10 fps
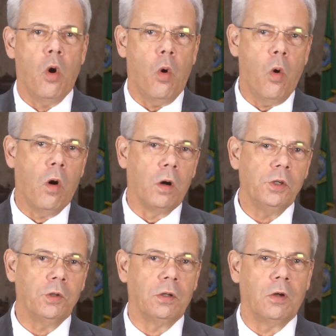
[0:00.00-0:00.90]
Or
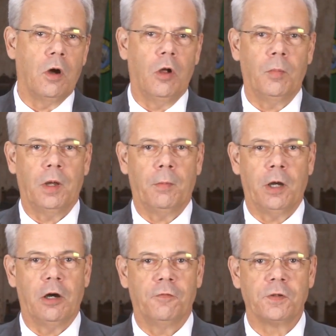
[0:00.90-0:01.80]
you can call
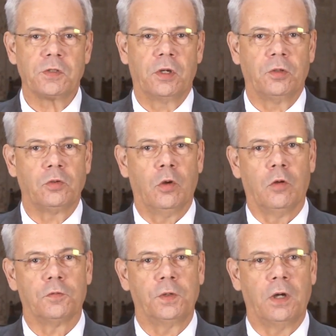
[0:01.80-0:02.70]
my office on the
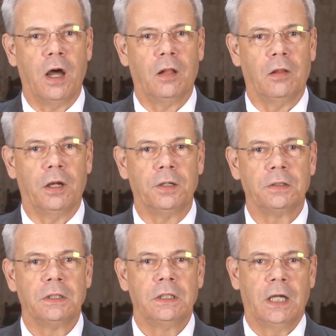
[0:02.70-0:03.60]
toll-free hotline
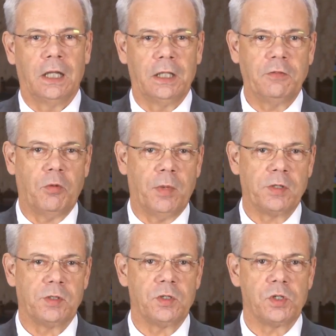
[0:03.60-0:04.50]
and leave a
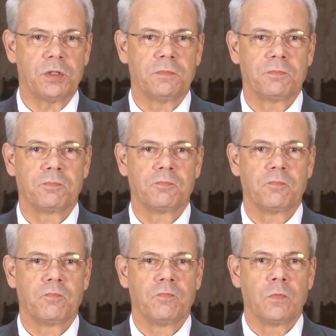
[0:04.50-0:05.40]
message.
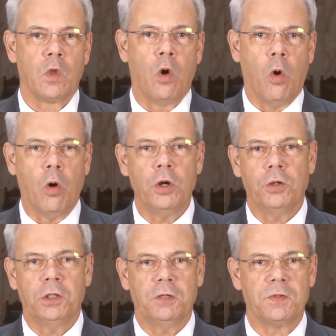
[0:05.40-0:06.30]
Or
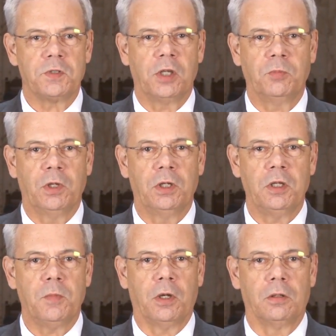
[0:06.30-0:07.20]
you could even send me an
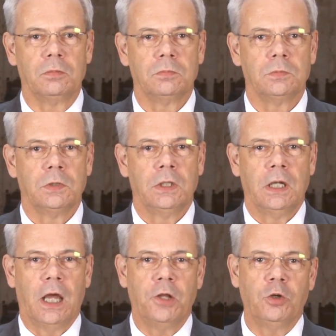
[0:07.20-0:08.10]
email.
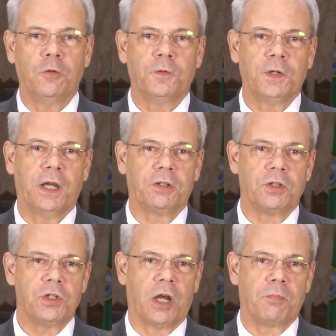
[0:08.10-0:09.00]
And don't forget
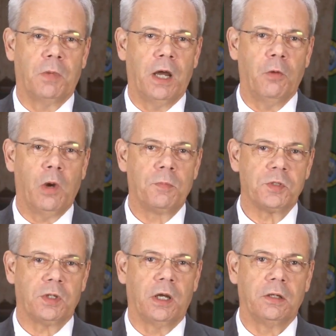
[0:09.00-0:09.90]
to check my
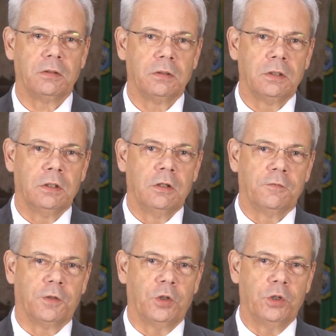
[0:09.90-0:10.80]
website
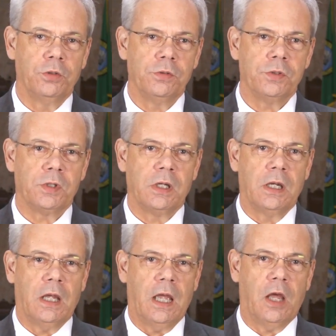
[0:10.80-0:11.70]
for news
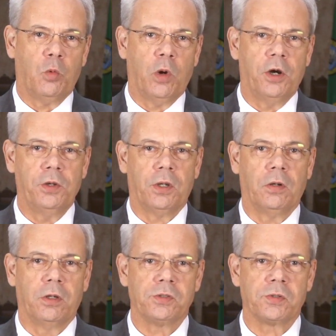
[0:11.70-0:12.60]
and where you
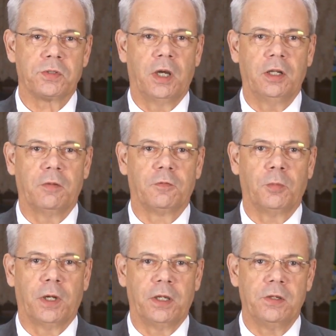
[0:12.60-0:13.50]
can also sign up for
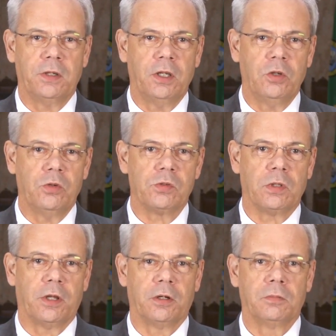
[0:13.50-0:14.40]
my
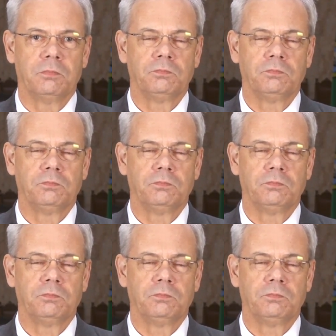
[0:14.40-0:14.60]
e-newsletter.